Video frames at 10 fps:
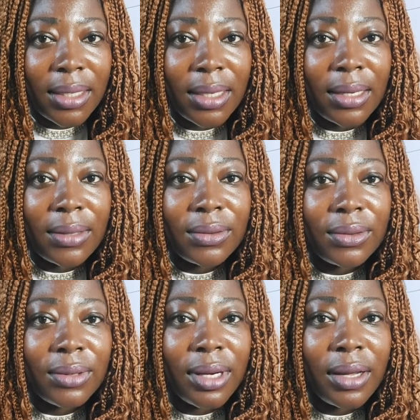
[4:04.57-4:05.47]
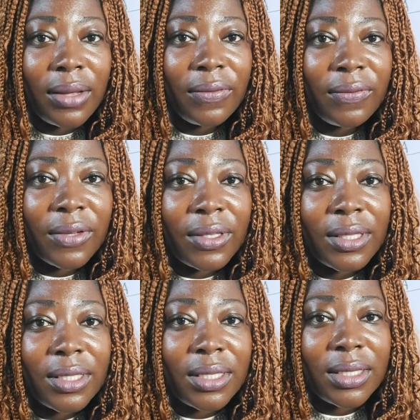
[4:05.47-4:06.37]
How do I
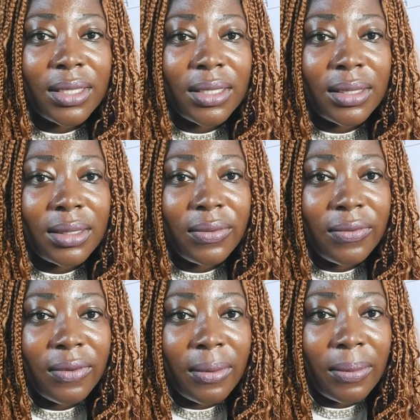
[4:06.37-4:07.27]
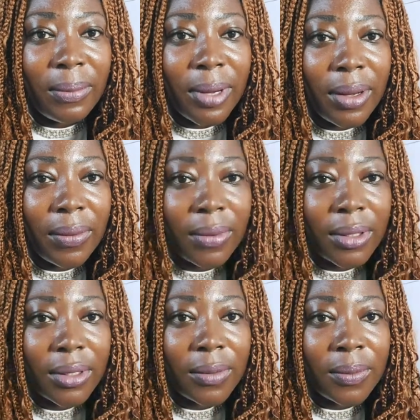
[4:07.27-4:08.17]
fix this from
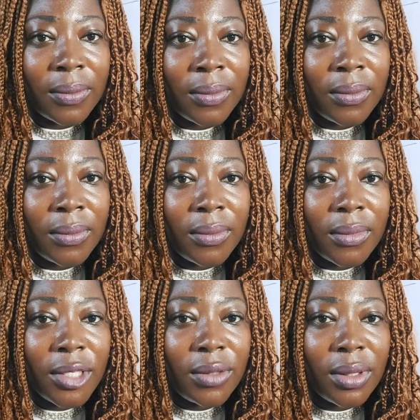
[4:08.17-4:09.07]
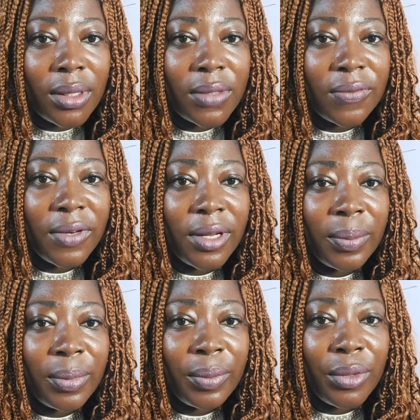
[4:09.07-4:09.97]
backwards? This one is
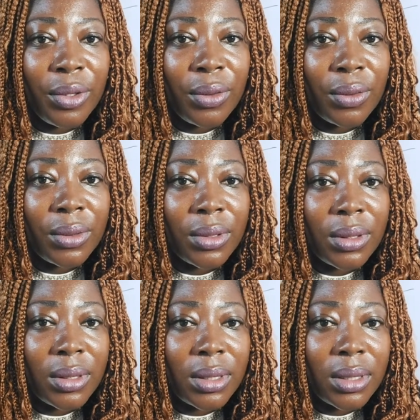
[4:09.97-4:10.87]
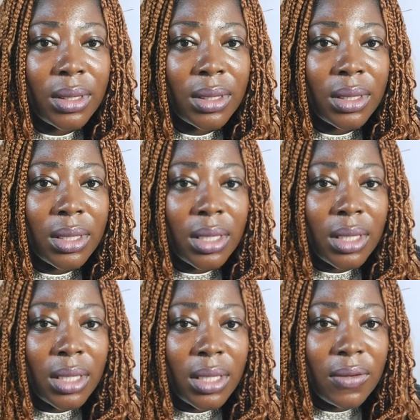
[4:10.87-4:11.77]
flip, mute,
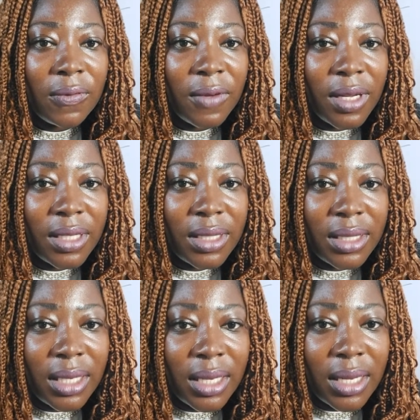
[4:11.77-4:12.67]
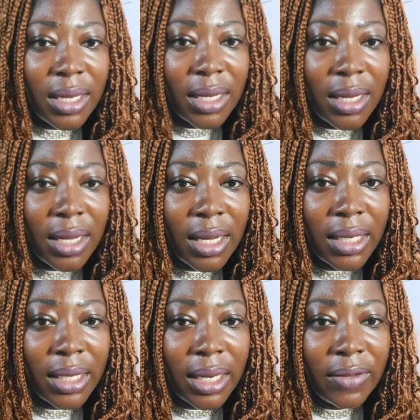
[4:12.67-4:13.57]
effect sticker,
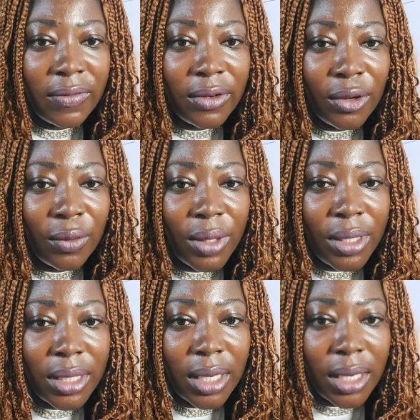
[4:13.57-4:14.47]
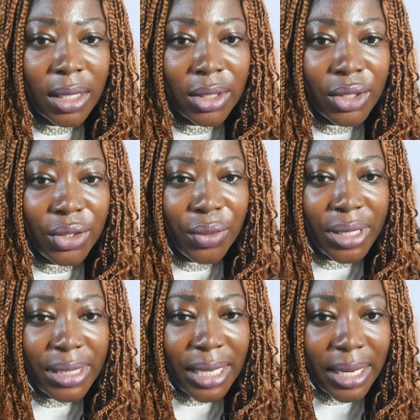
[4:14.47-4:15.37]
hide live video, retouch,
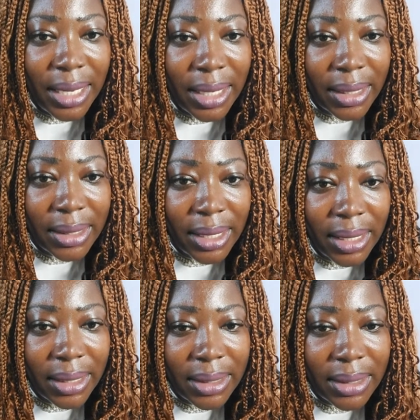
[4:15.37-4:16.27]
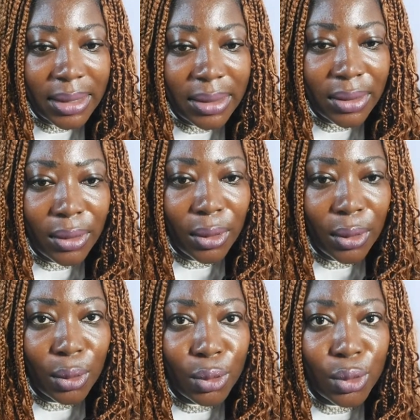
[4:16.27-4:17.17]
create highlights, lightning,
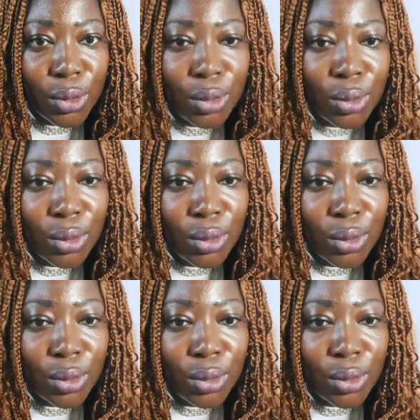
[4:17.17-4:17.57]
close.